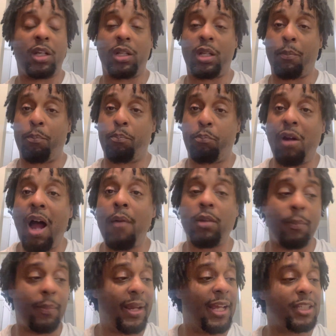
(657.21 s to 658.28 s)
the
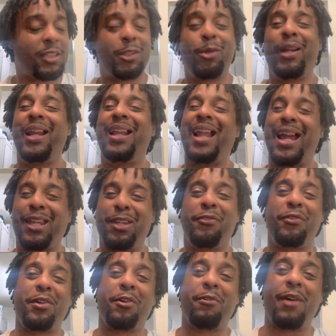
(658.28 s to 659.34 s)
problem is, do they like you
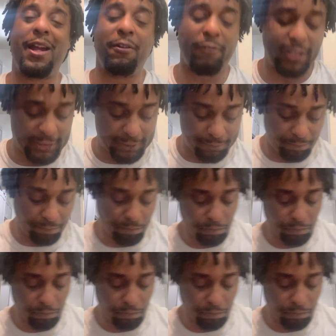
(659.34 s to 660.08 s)
for the right reason?